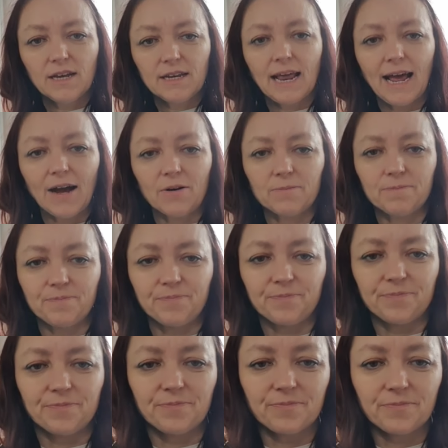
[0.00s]
Now,
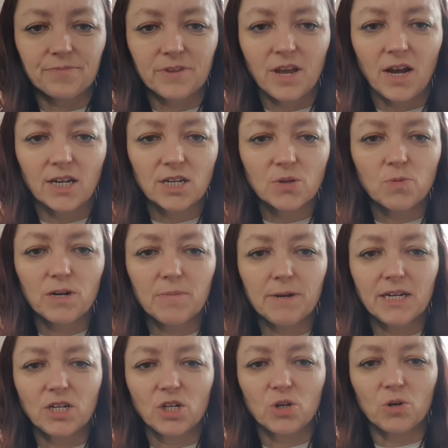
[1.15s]
I just want to
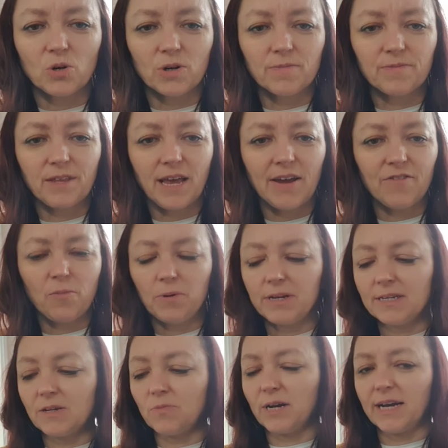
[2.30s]
make sure that
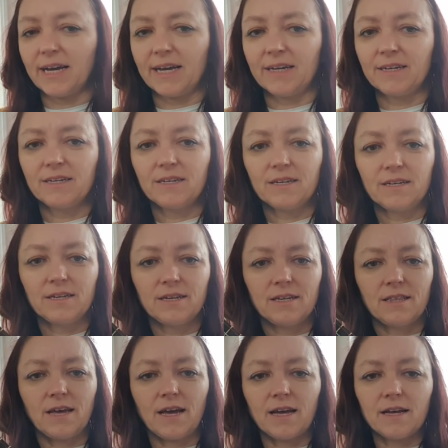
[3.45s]
everybody's aware
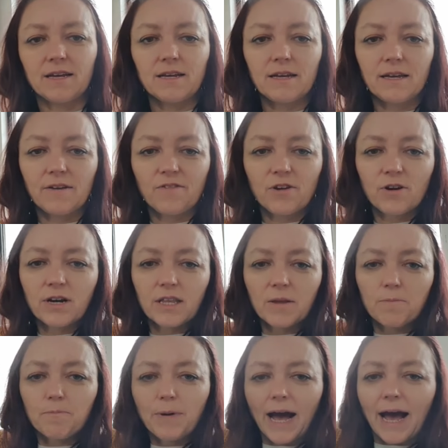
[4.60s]
that if you look at the
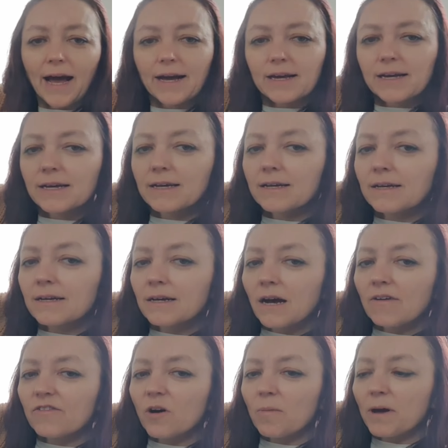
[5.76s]
back,
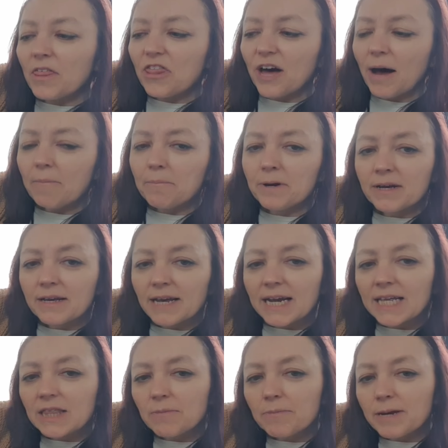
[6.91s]
I've got my thumb
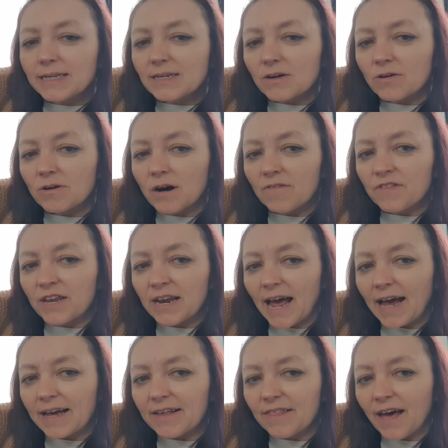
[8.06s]
in the middle of the
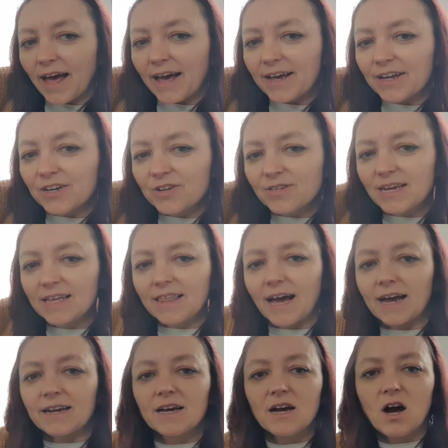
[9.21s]
neck there. Can you see
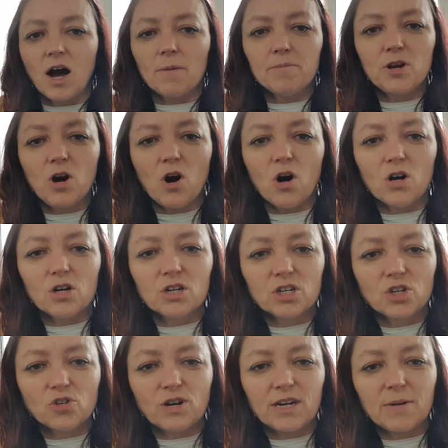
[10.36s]
that? I'm not
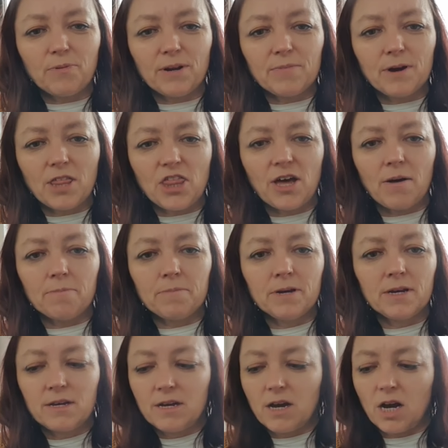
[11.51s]
trying to bring my thumb
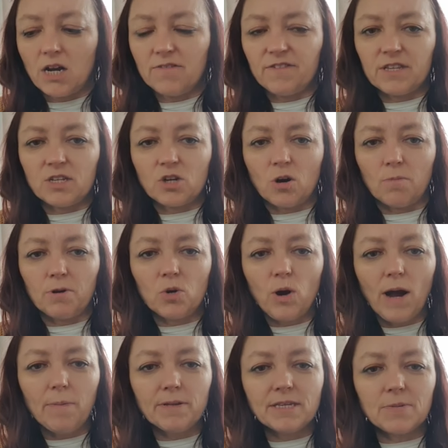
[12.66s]
over the top. Look what
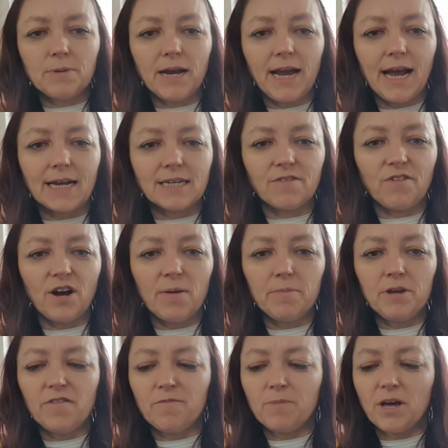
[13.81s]
happens to my hand. If I
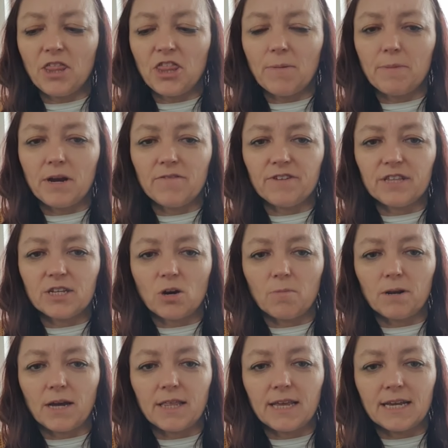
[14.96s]
move my thumb over the top
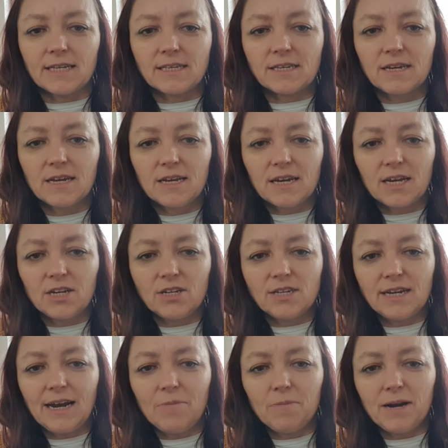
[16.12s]
like this, can you
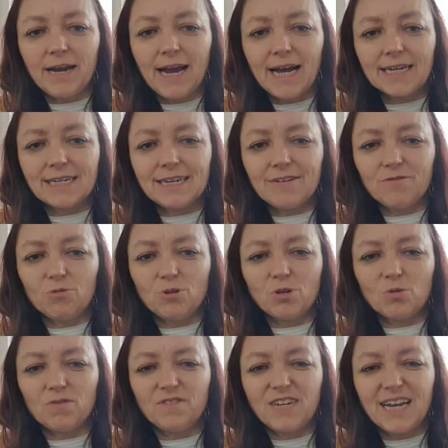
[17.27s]
see how my hand here all
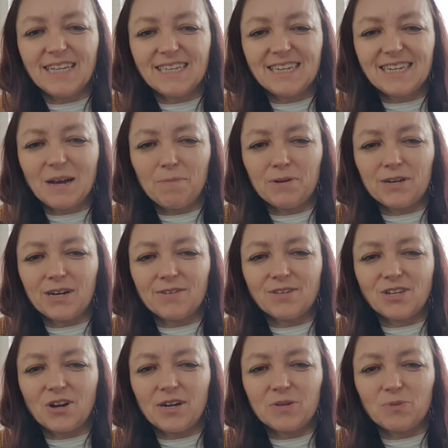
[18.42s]
sort of tenses up and goes
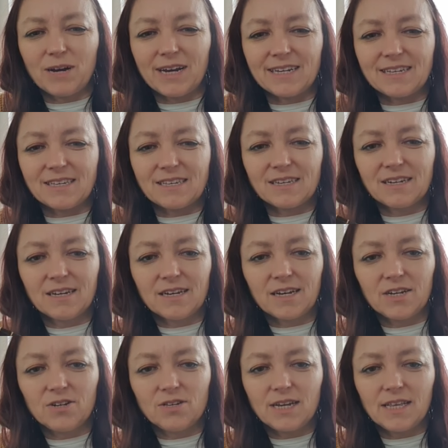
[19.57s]
sideways?
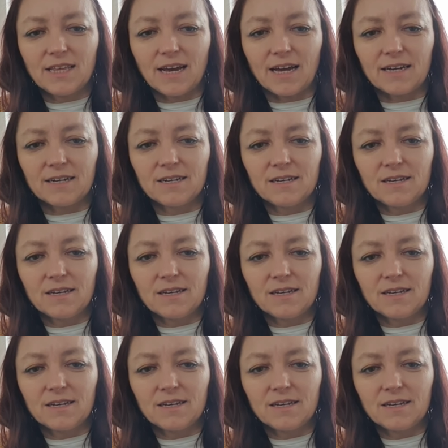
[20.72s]
Can you see that?